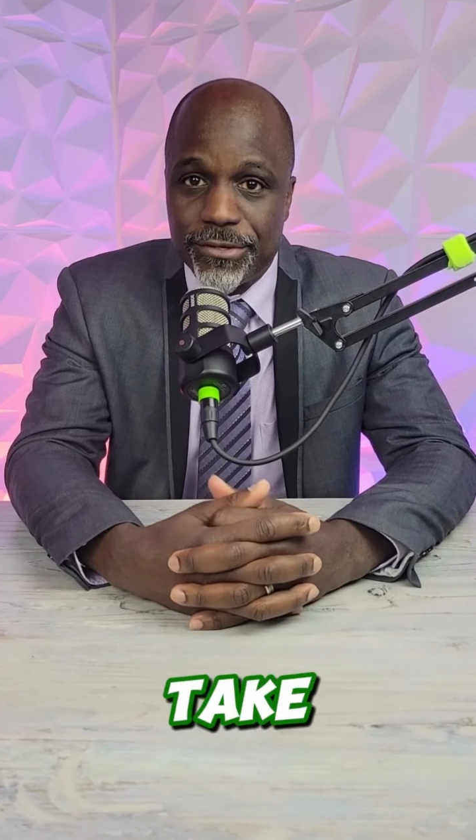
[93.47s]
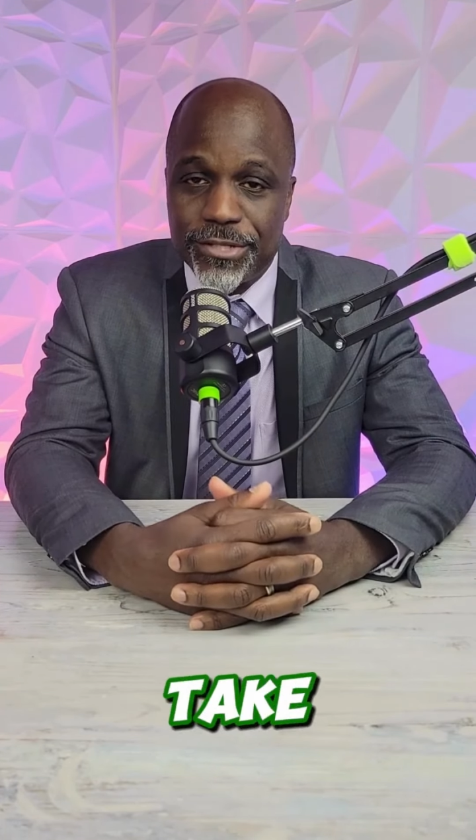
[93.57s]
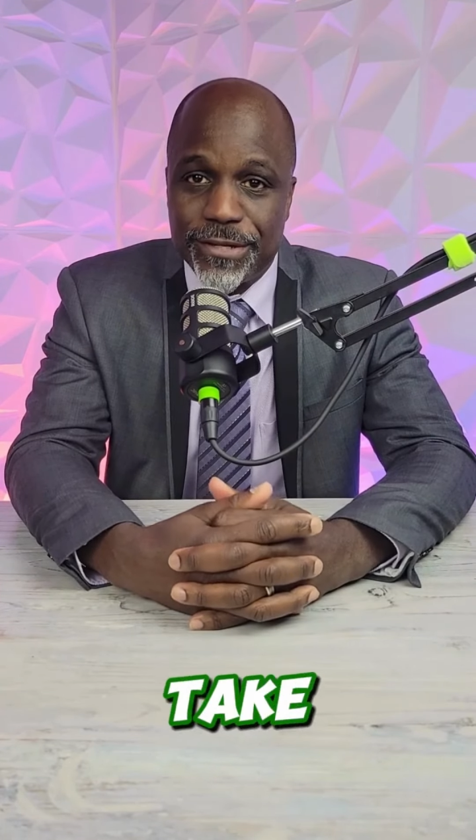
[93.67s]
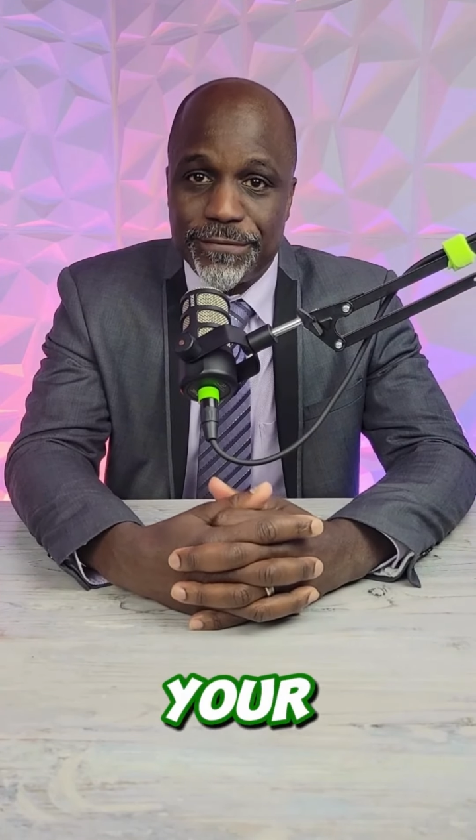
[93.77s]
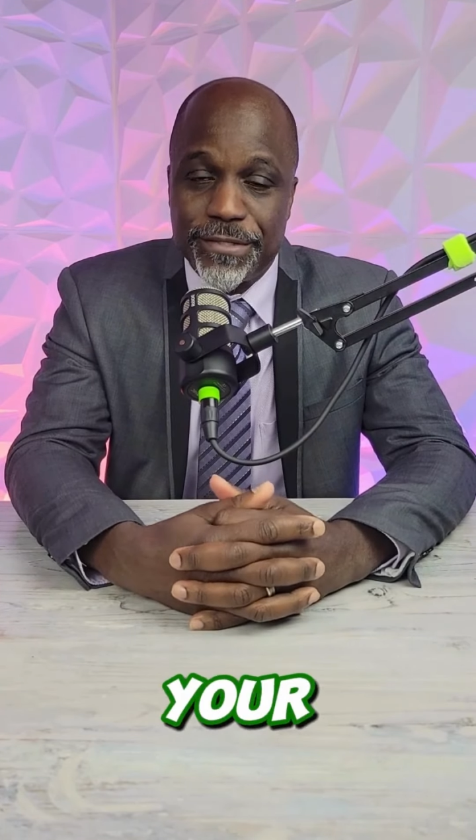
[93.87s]

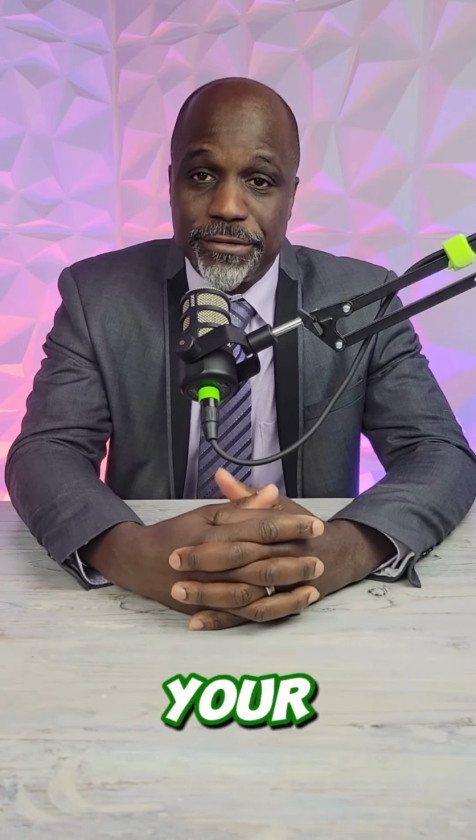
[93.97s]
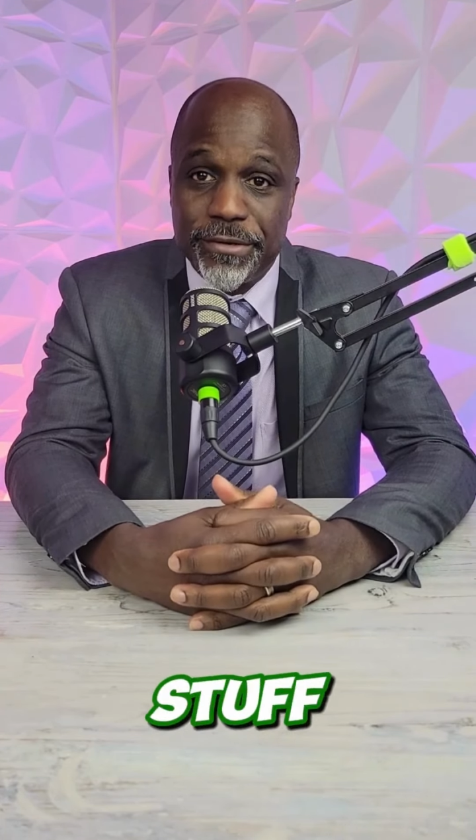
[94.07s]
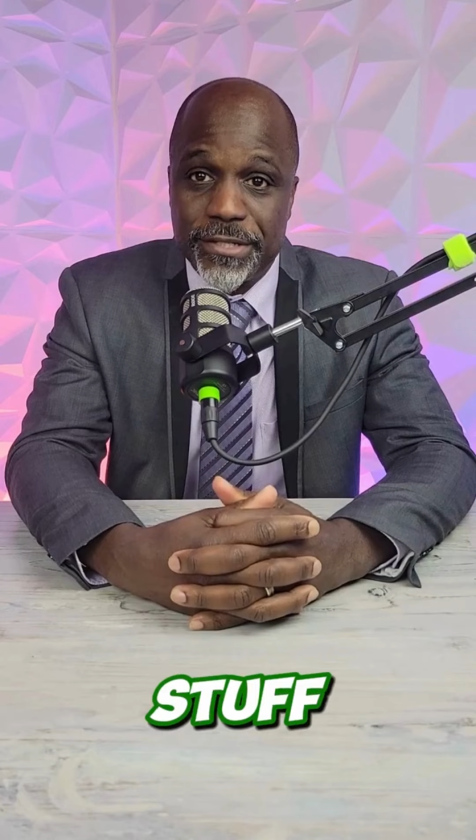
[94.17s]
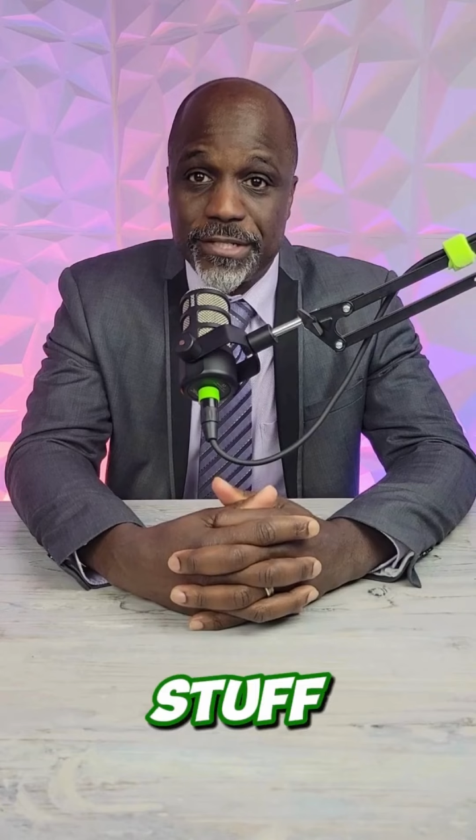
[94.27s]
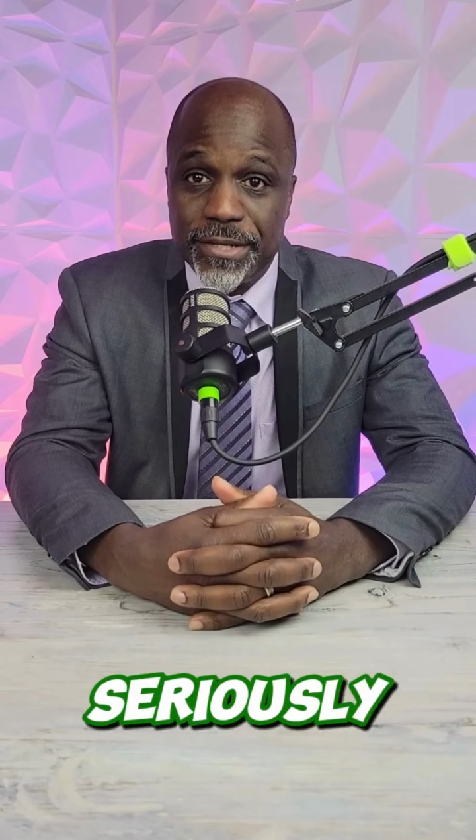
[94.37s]
stuff
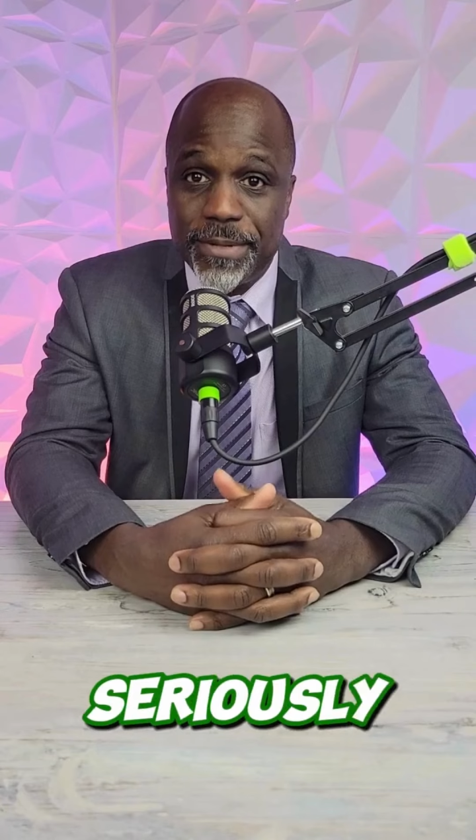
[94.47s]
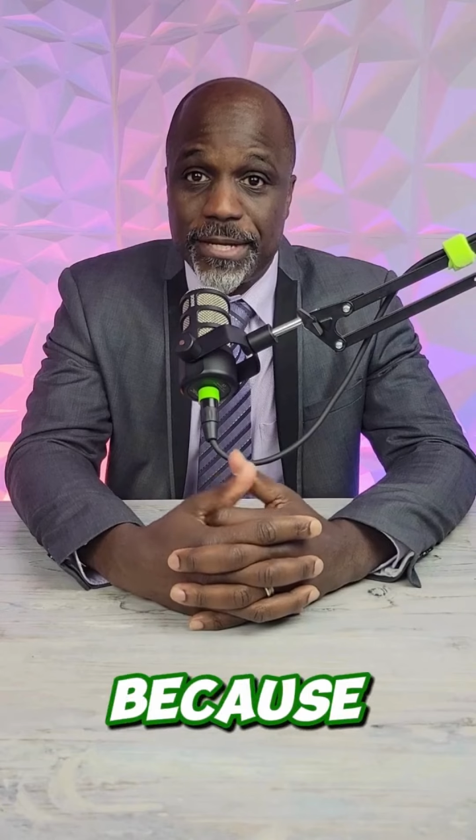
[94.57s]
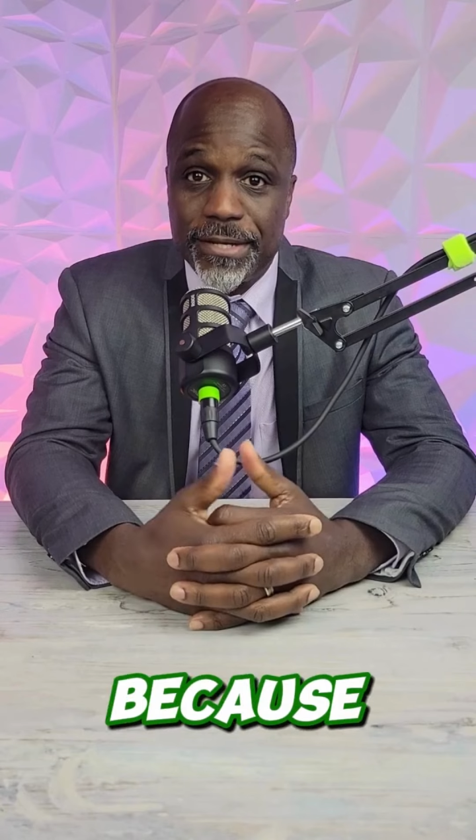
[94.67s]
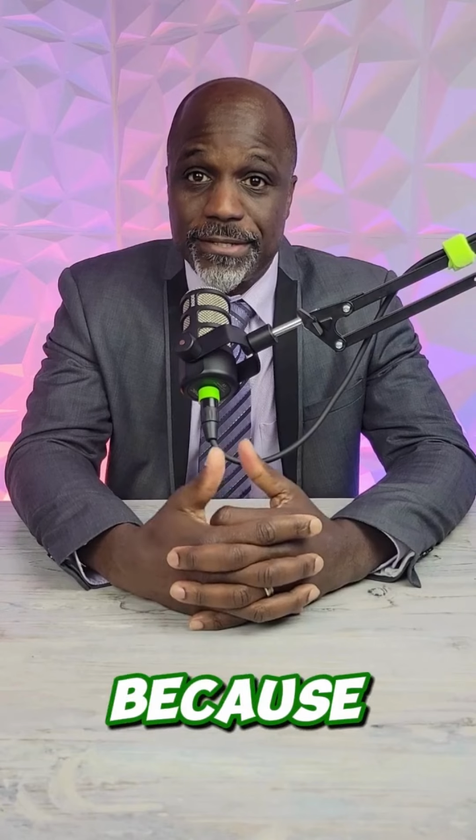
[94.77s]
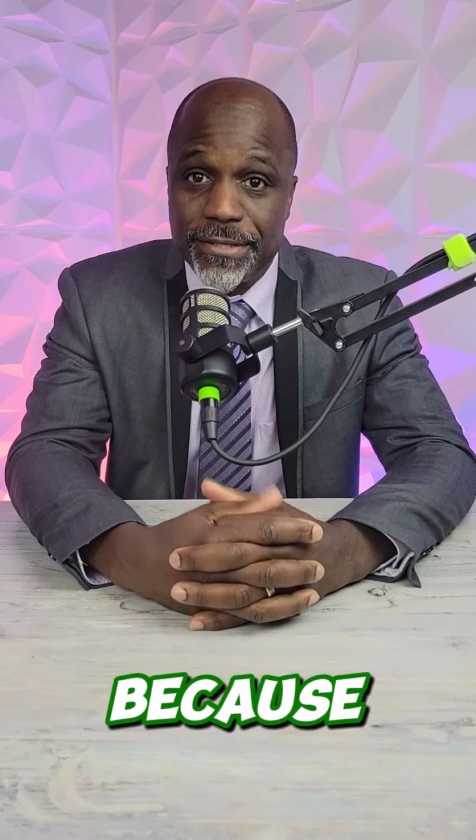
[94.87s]
seriously,
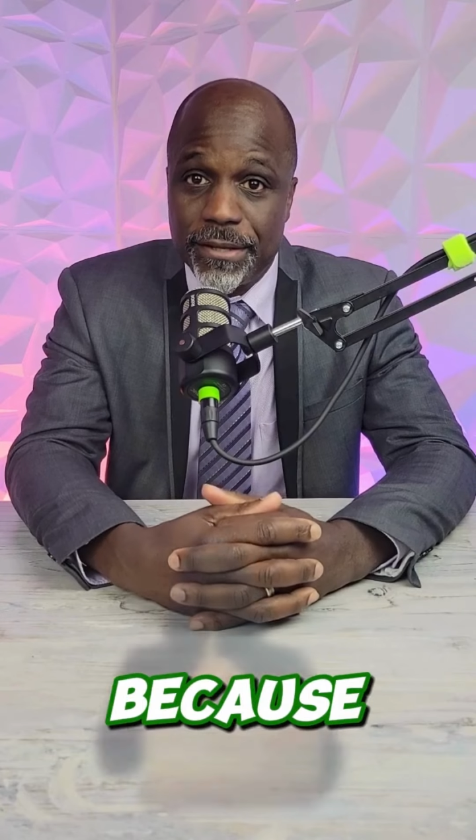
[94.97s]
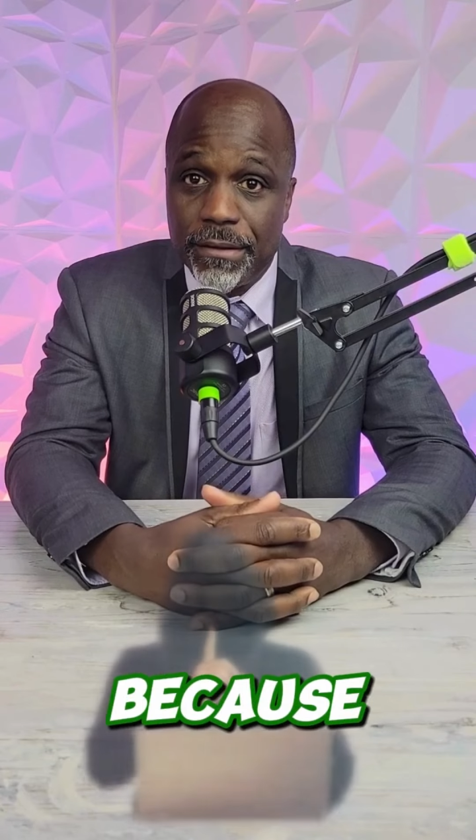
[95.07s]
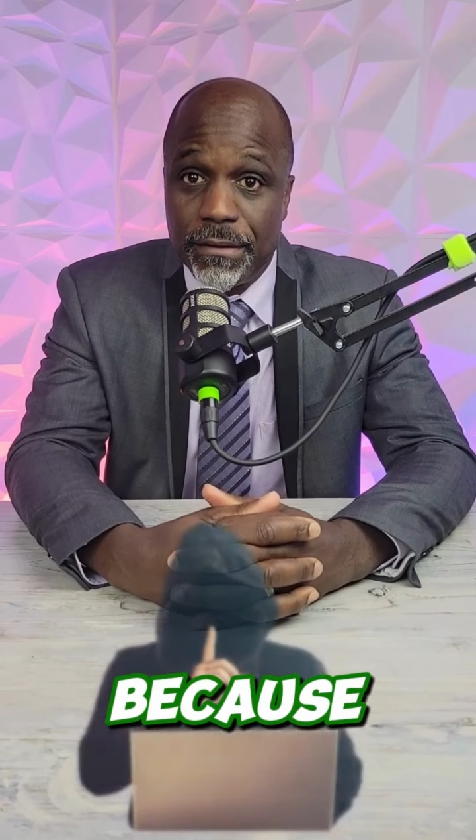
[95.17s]
because